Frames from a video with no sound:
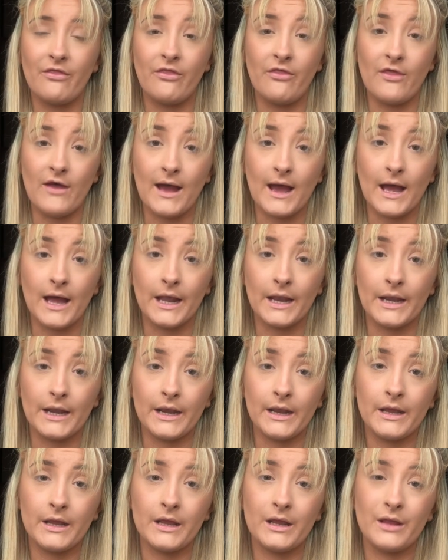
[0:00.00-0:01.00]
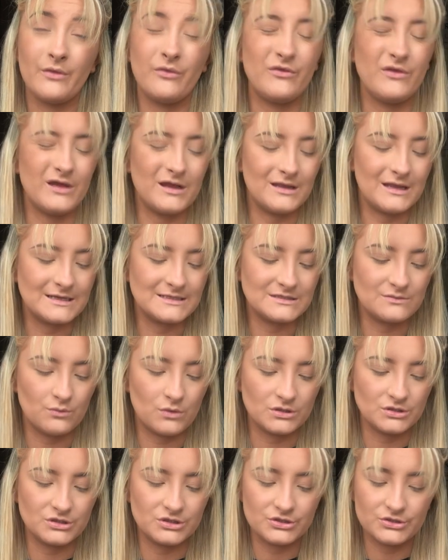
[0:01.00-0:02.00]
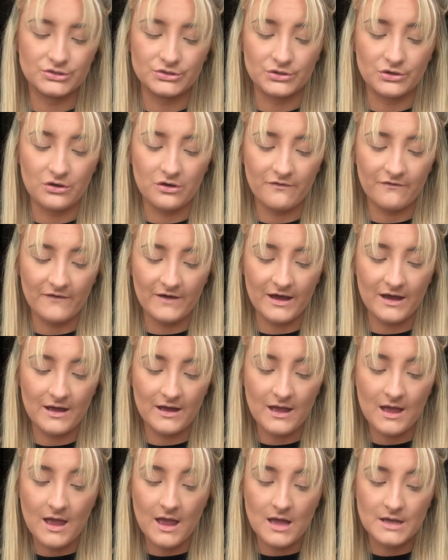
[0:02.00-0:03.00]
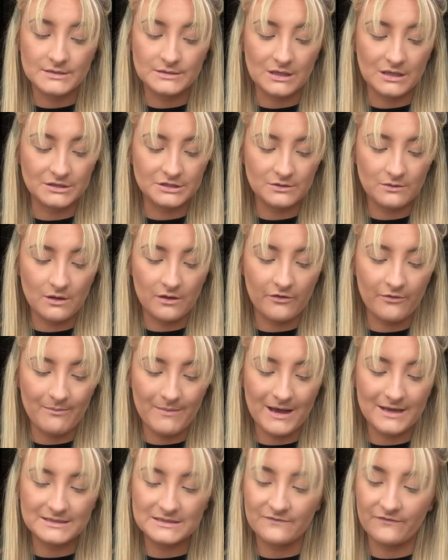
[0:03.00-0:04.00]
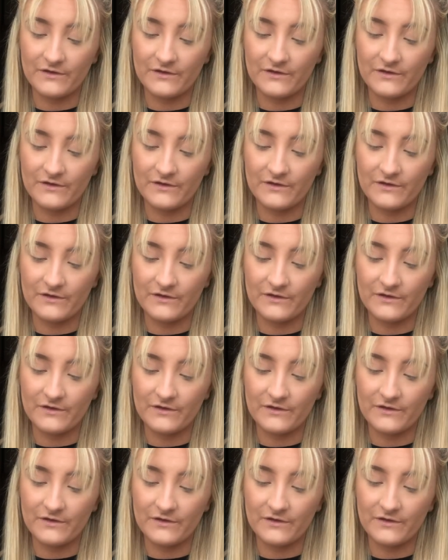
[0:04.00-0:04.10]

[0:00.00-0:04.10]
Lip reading: than the Aladdin ones so far. So I'll do all the mattes